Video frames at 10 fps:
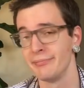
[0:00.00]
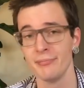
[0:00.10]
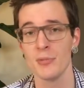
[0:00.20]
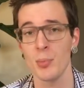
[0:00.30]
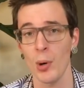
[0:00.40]

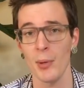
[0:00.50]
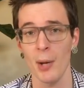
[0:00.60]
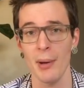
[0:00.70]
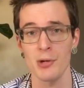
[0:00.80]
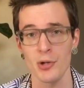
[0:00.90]
Support me
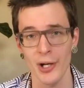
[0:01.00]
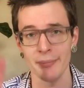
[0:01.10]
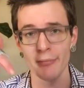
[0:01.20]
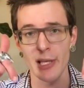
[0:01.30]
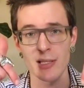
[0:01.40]
on
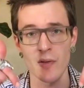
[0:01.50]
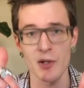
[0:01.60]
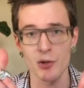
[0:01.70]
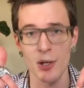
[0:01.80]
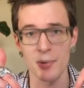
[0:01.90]
Patreon, links in the
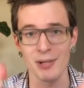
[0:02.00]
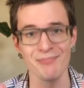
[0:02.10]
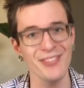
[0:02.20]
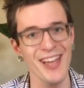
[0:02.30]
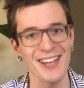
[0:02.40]
description,
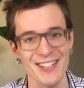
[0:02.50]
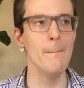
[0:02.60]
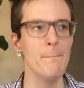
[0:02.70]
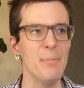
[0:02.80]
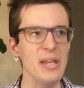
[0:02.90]
thanks.
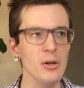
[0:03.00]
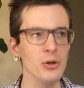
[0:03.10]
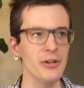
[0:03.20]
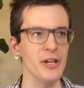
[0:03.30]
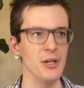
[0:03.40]

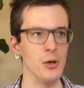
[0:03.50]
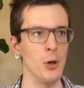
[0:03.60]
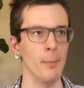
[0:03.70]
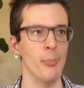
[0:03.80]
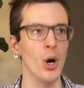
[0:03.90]
Building
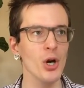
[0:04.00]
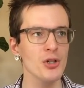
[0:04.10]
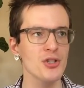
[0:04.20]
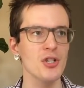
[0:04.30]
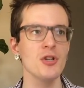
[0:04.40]
your
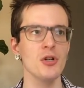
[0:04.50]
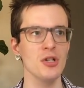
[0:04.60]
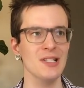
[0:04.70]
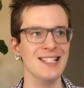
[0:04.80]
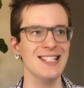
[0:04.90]

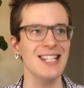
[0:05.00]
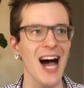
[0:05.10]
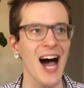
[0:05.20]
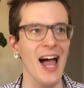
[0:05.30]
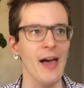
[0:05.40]
personal
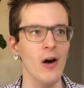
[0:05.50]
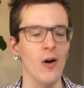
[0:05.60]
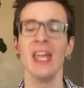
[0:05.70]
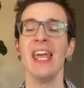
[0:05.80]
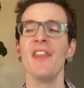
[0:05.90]

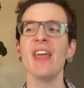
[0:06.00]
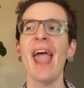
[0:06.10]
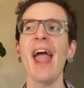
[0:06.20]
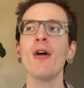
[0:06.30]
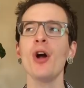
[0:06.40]
style. In
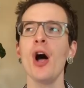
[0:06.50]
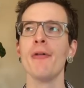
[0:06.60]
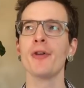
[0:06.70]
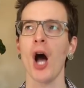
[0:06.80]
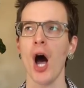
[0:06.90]
the era
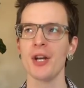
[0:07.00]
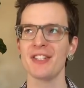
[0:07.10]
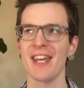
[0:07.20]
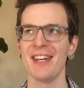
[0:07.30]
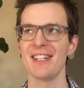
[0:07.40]
of
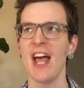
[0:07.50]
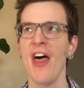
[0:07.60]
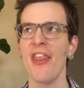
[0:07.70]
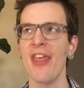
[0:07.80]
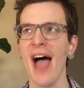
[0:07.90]
content,
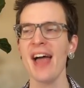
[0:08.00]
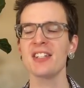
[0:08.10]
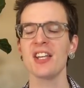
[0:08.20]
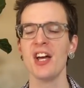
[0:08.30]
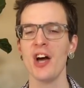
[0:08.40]

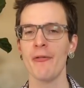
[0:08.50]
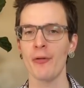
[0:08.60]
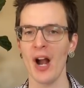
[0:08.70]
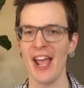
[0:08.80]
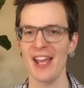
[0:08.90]
that
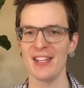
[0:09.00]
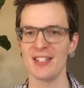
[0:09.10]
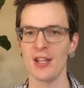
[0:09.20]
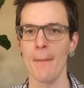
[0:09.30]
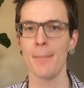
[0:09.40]

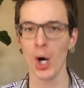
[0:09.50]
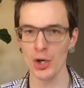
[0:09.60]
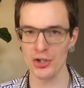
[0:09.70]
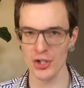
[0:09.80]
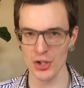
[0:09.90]
phrase,
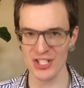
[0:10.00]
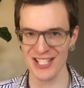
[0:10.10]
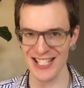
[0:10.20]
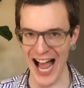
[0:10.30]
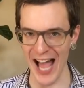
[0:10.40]
personal
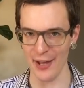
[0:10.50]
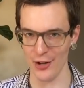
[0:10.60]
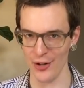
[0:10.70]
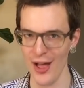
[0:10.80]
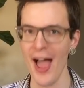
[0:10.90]

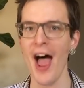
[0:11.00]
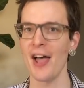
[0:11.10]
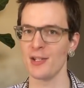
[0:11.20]
style, has